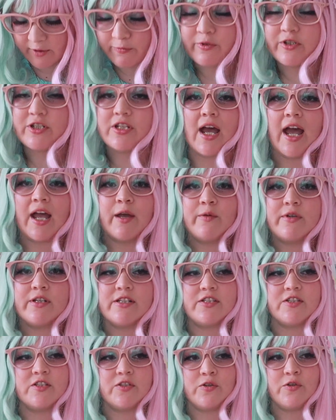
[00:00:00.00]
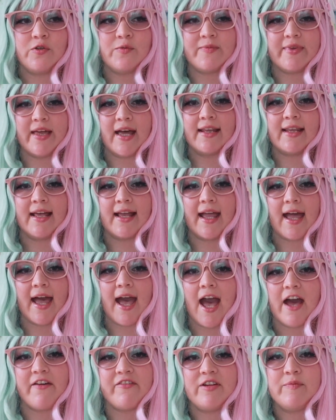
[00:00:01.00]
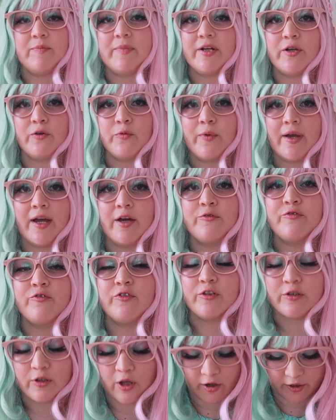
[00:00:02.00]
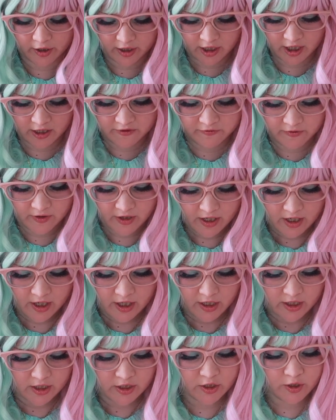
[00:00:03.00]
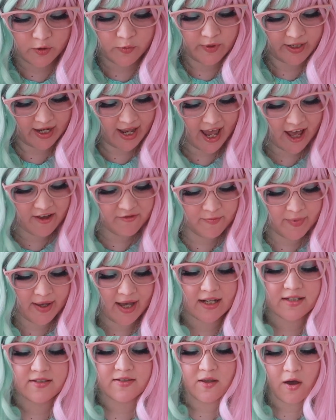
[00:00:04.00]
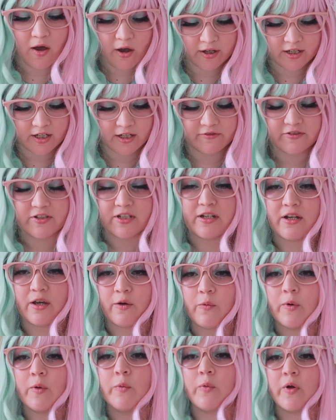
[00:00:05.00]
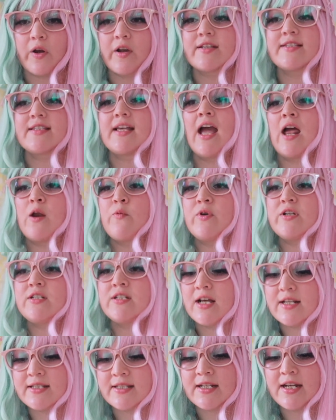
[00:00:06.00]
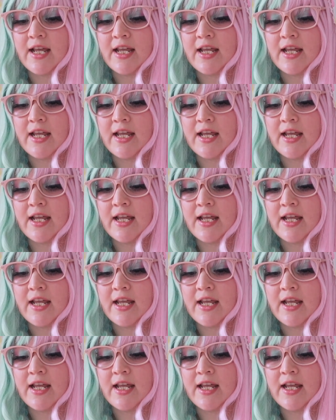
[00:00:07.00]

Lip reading: would assume that like having been around for long enough, you would have bags long enough to know what works and what doesn't.